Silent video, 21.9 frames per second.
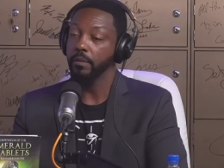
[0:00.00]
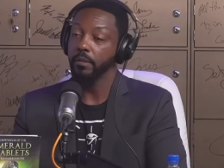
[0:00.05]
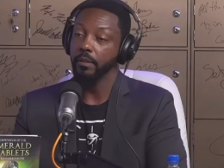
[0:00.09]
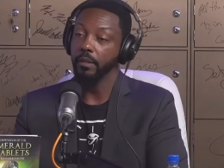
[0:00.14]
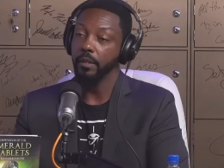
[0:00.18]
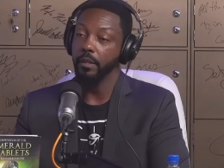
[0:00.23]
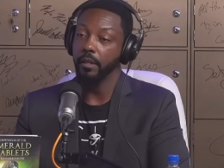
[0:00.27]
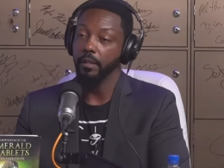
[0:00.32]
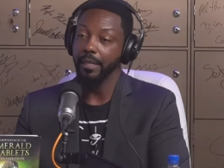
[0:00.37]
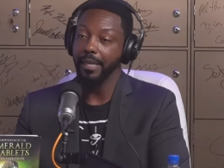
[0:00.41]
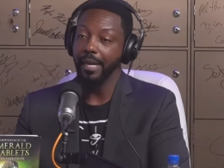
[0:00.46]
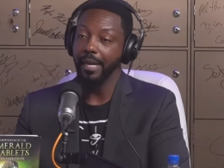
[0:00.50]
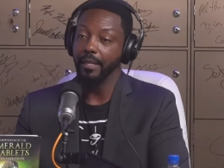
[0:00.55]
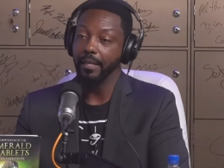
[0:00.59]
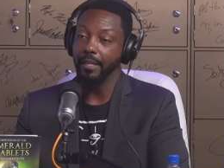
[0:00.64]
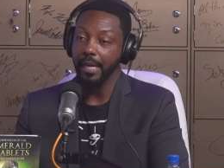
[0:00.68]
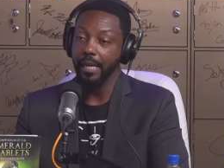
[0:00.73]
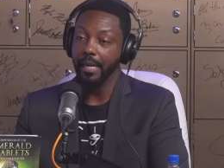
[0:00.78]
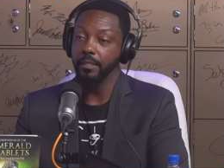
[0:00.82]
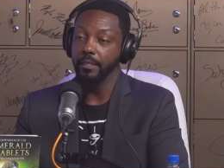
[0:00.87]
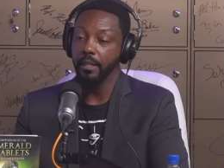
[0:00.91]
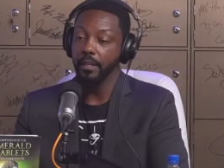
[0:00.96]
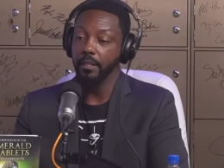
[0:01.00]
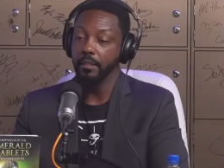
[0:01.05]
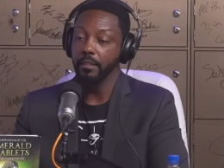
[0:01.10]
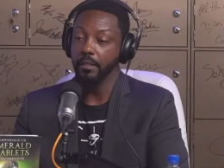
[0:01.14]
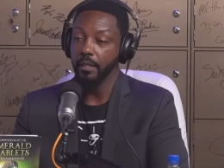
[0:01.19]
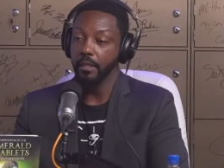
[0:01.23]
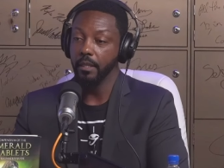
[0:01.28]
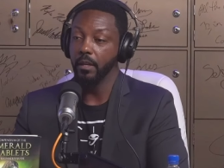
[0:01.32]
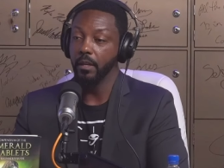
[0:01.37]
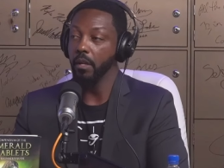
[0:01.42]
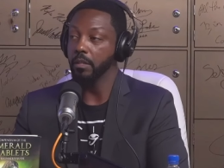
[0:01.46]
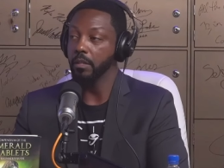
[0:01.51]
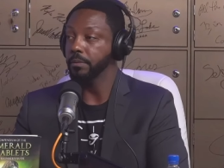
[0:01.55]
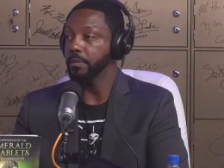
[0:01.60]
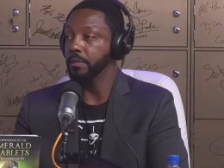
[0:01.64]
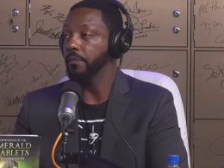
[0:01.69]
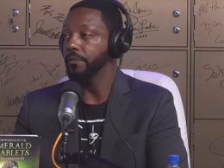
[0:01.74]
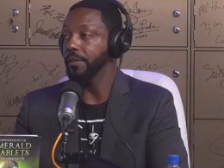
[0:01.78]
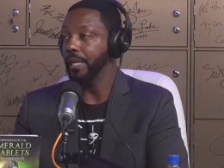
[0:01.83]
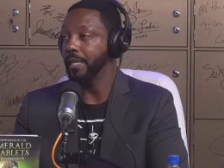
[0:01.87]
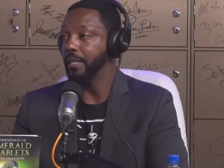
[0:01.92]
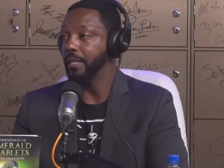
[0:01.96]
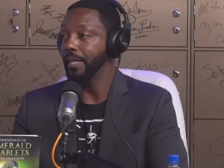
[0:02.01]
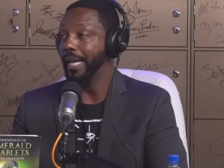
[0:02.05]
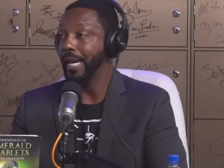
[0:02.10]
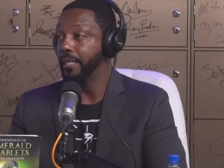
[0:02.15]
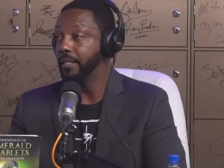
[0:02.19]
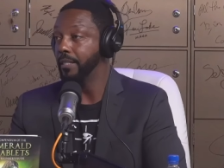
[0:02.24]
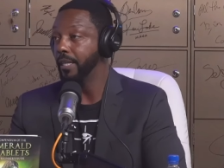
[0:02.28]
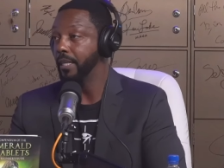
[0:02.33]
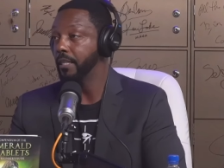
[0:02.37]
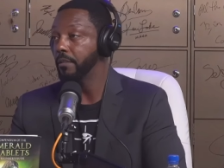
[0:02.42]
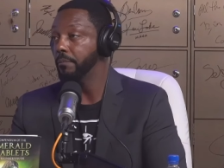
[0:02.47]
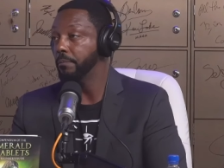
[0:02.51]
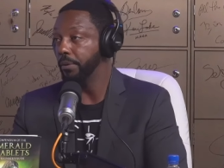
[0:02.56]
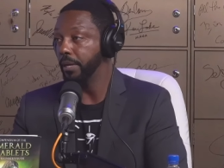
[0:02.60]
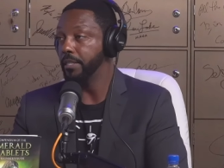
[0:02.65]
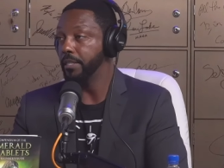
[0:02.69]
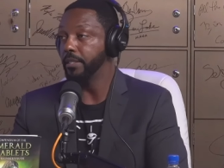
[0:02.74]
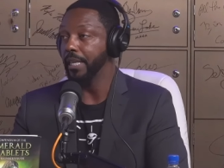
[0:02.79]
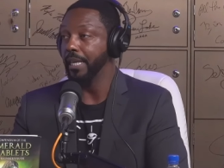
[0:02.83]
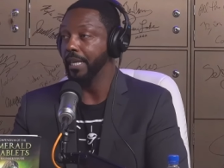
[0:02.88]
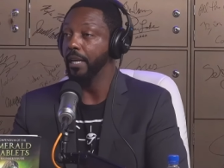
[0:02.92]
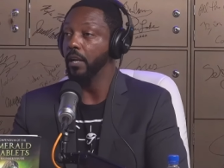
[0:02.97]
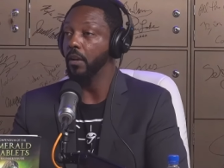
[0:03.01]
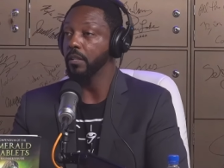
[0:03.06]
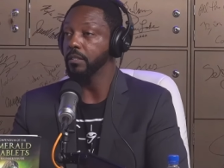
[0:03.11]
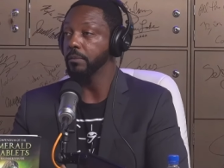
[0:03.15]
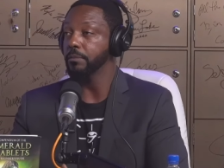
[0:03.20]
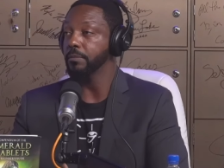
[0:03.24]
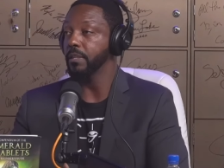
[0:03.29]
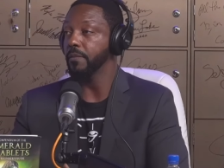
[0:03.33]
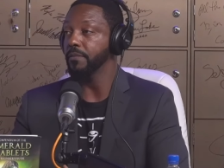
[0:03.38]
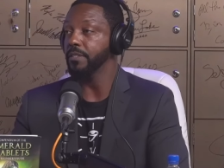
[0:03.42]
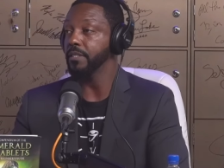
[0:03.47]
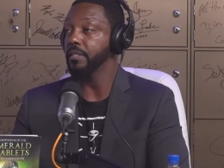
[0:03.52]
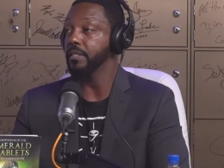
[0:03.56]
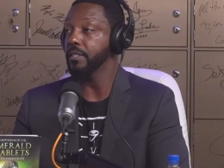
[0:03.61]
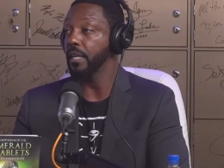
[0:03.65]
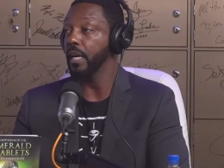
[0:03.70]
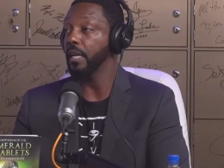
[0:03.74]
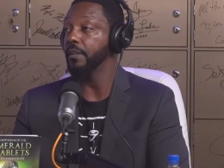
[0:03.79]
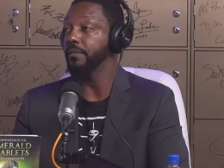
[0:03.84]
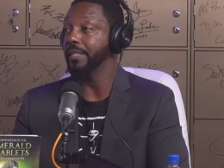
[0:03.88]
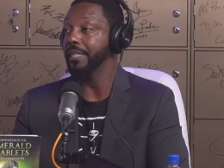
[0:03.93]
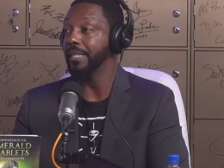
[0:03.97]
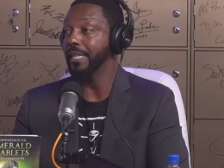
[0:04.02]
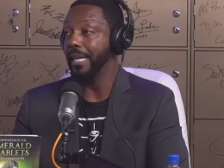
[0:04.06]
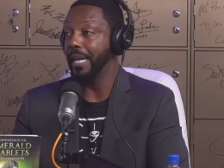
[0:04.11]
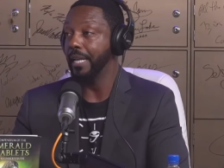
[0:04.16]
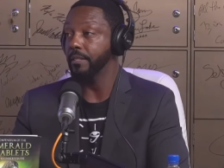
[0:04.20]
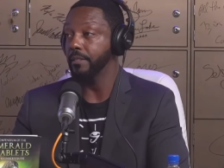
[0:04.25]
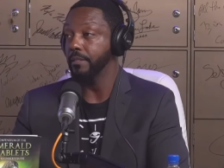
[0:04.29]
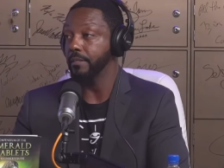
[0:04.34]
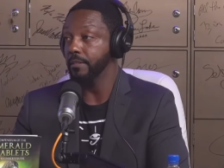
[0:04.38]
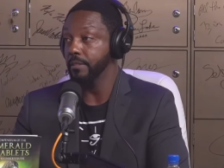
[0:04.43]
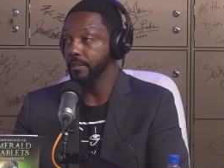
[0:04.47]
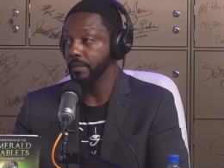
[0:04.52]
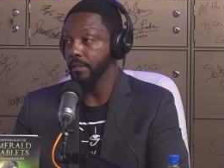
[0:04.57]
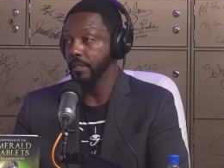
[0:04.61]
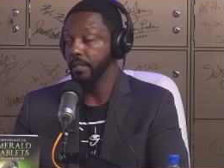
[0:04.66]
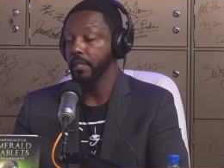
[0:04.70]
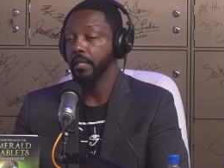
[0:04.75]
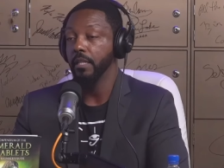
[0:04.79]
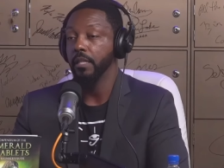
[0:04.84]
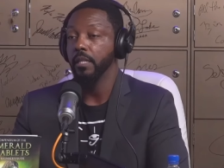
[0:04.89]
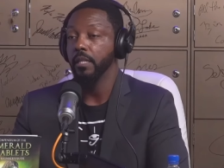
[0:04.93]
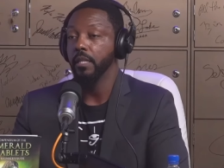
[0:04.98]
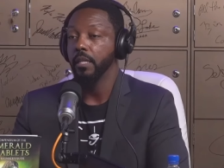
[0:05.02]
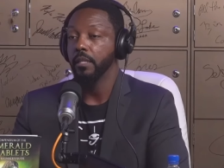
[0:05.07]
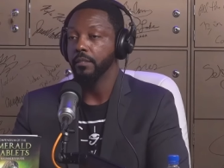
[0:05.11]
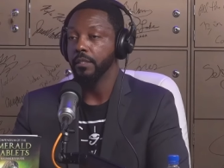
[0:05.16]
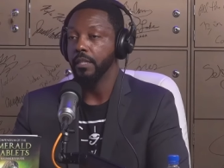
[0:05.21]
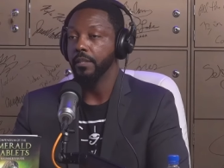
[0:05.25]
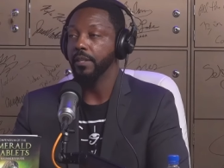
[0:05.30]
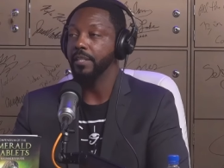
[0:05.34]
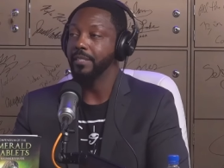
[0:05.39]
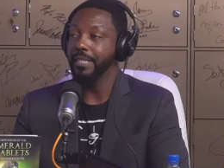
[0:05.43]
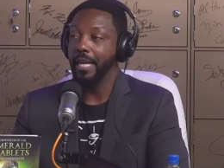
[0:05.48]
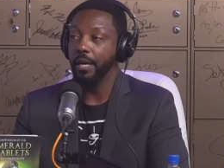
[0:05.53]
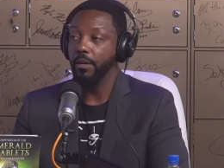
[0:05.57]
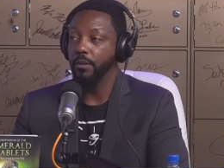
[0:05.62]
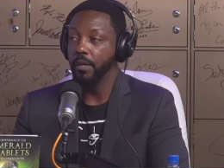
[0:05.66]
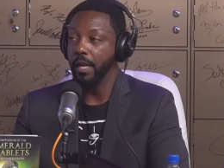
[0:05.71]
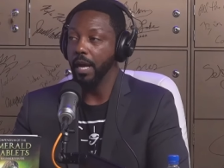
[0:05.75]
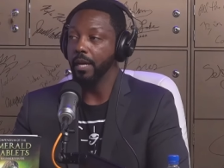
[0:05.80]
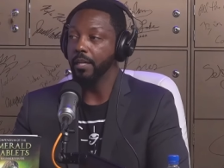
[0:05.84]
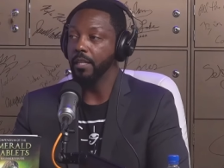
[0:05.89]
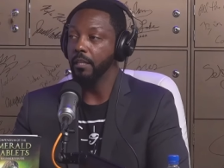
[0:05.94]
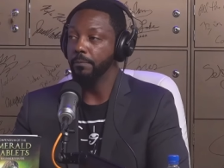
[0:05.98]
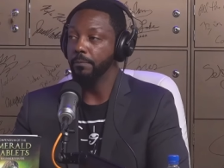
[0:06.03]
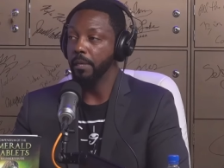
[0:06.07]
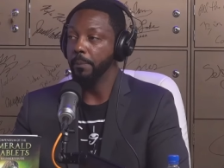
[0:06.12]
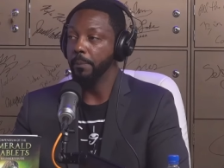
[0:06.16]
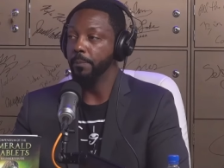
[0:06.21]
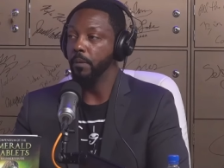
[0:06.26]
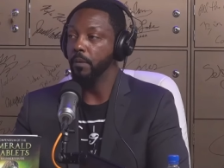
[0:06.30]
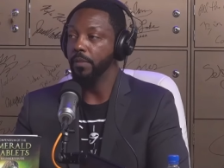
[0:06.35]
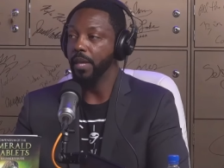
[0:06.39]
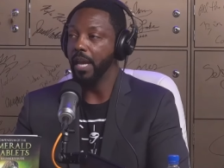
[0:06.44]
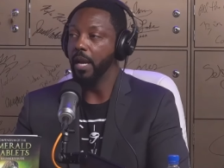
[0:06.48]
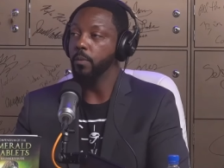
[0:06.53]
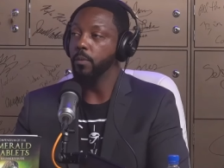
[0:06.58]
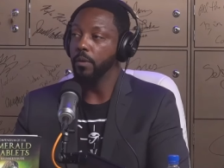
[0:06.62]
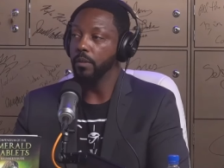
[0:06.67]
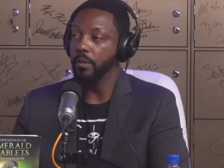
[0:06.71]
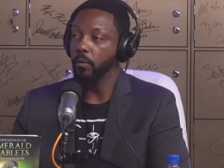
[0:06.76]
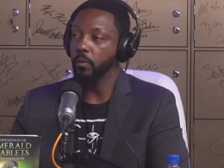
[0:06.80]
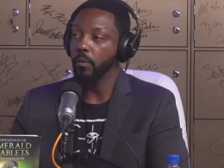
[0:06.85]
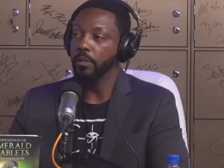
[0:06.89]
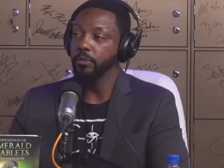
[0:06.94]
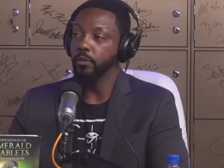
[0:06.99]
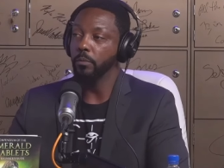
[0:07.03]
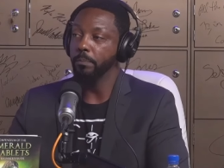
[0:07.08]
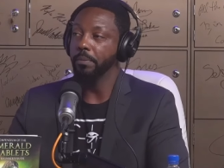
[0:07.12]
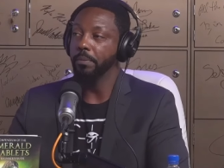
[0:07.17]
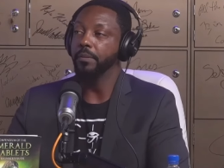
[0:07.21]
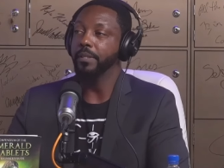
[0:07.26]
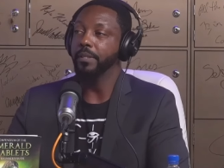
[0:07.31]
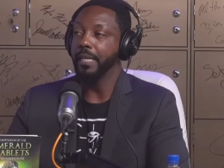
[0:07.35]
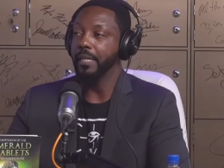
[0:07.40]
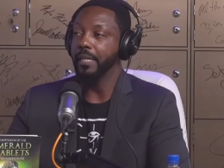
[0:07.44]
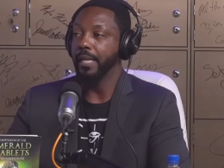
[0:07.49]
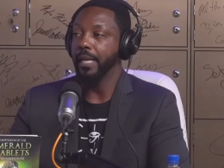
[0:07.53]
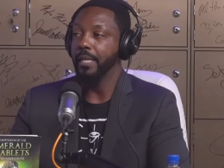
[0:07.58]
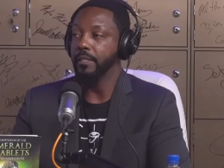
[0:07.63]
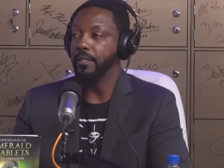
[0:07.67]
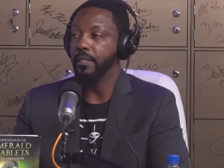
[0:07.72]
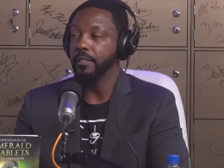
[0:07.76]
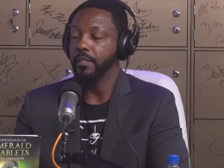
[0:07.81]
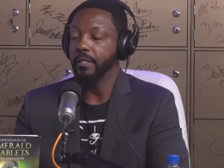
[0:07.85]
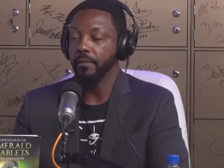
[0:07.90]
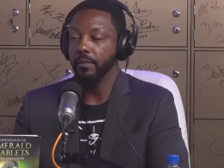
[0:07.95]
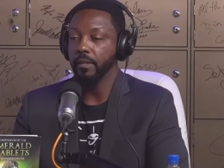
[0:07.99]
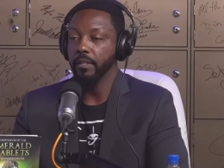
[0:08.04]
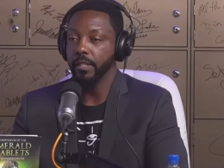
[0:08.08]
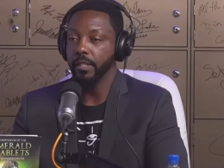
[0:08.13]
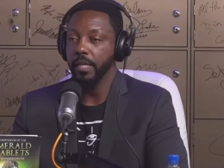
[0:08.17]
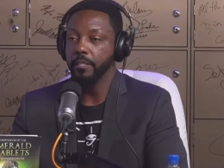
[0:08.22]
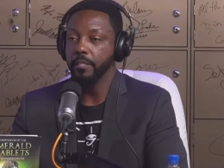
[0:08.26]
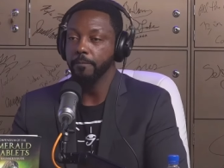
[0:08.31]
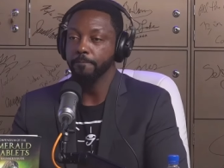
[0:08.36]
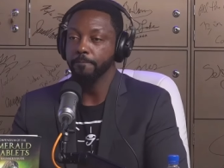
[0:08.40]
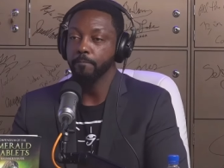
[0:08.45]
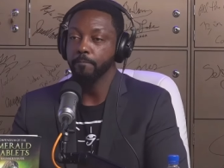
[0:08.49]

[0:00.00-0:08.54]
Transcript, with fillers: uh, the Atlantean, he called himself the Atlantean priest king, he calls himself the son of Atlantis. See, these Anunnaki people, they were the ones who built the Atlantean civilization.